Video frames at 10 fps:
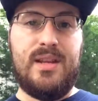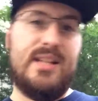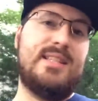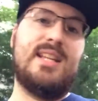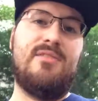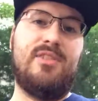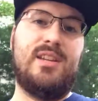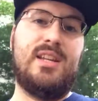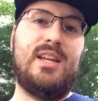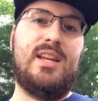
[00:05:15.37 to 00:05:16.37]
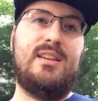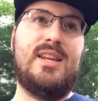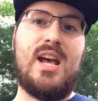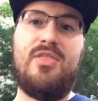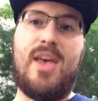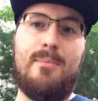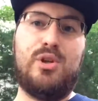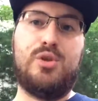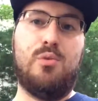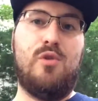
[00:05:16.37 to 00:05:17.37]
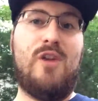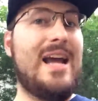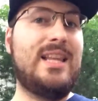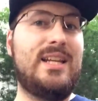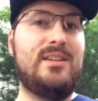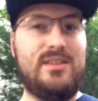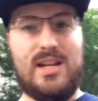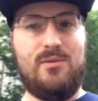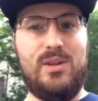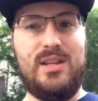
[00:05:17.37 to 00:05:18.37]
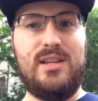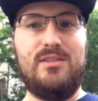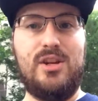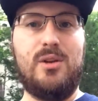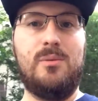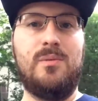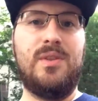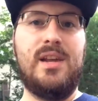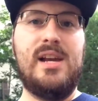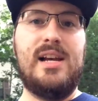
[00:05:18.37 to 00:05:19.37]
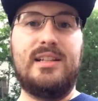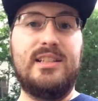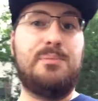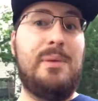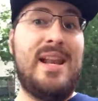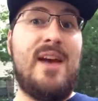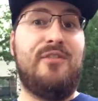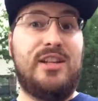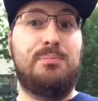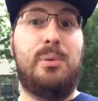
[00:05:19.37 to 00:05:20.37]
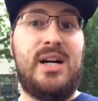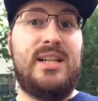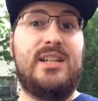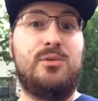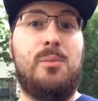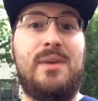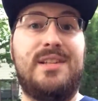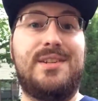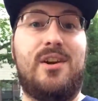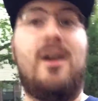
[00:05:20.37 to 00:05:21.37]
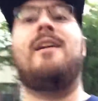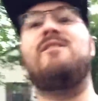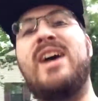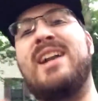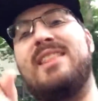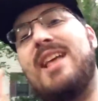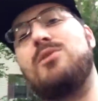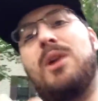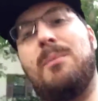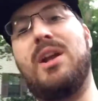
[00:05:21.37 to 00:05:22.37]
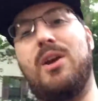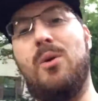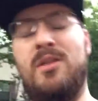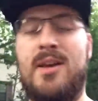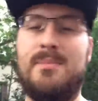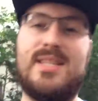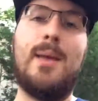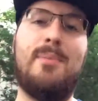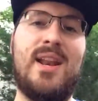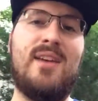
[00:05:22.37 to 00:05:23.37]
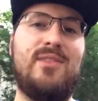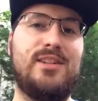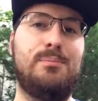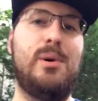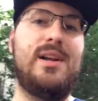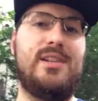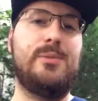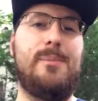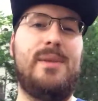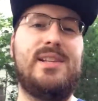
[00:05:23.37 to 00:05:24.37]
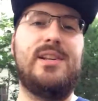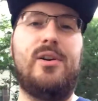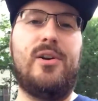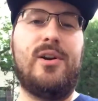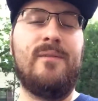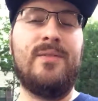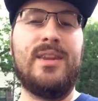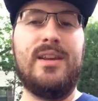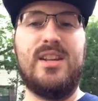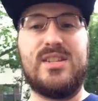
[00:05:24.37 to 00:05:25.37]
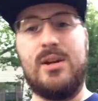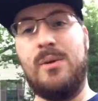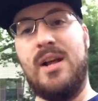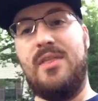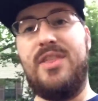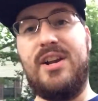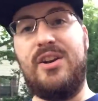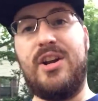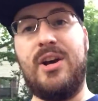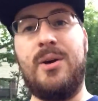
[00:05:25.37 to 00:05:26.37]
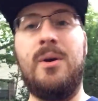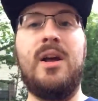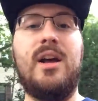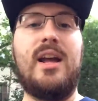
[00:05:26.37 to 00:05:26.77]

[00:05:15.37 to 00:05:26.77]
It's definitely not that much more violent. Not really, you know, unless Ben Affleck's butt is what makes it R. In fact, that's what I'm going to go with. I'm going to say Ben Affleck's butt is what makes it R. So, there you go.